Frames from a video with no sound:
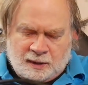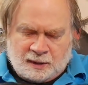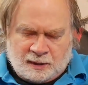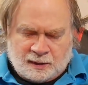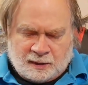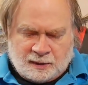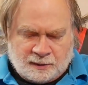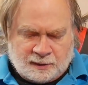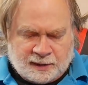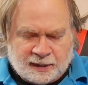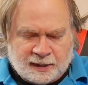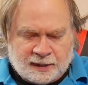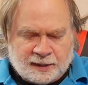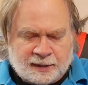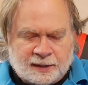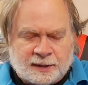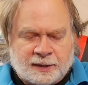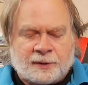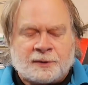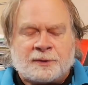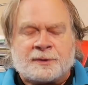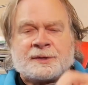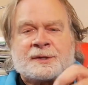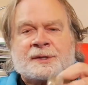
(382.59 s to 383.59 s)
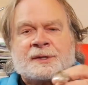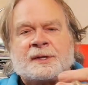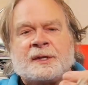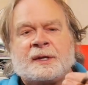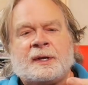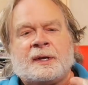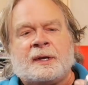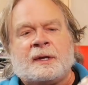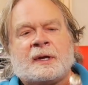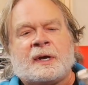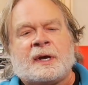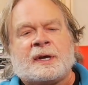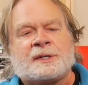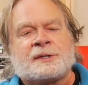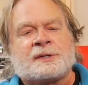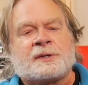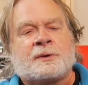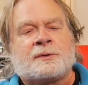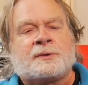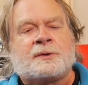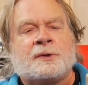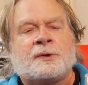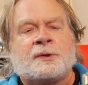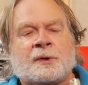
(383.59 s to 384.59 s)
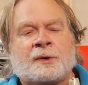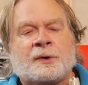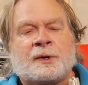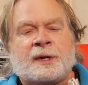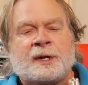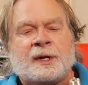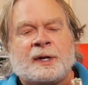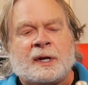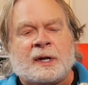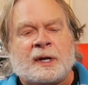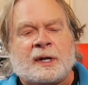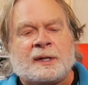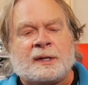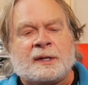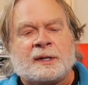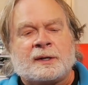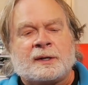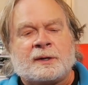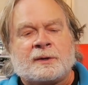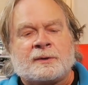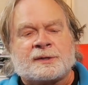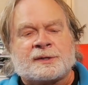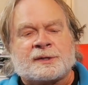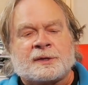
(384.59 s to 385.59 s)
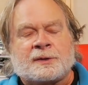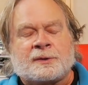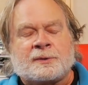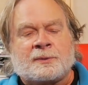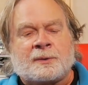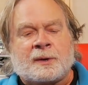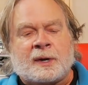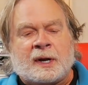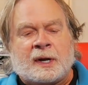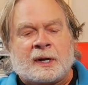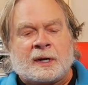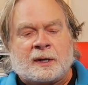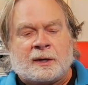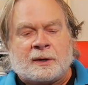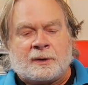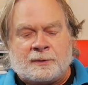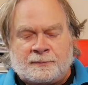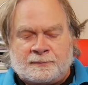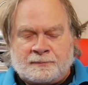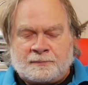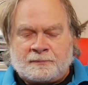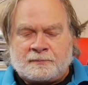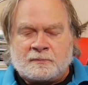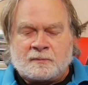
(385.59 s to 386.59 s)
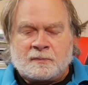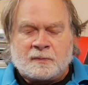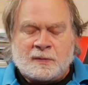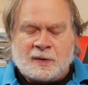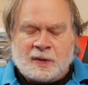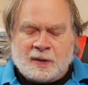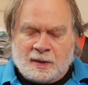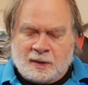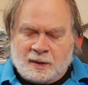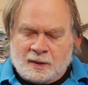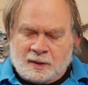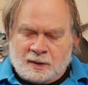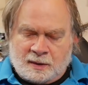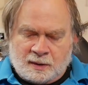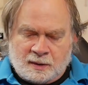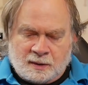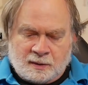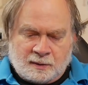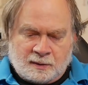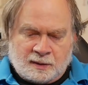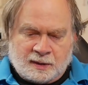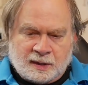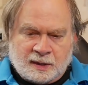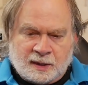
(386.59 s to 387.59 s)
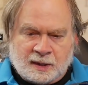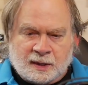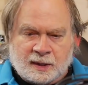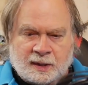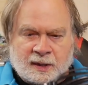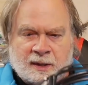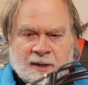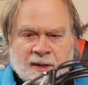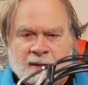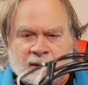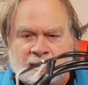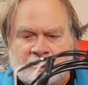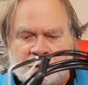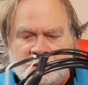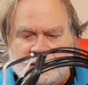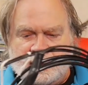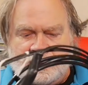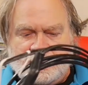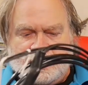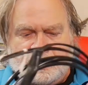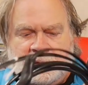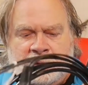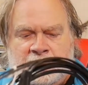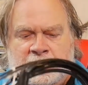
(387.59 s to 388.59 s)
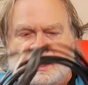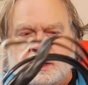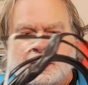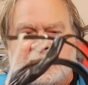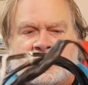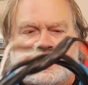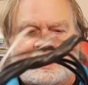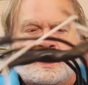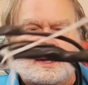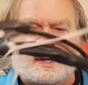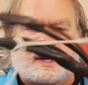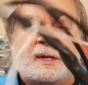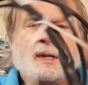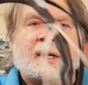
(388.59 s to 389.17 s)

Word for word: Okay, here's the SO239 that goes to the radio. Okay, and then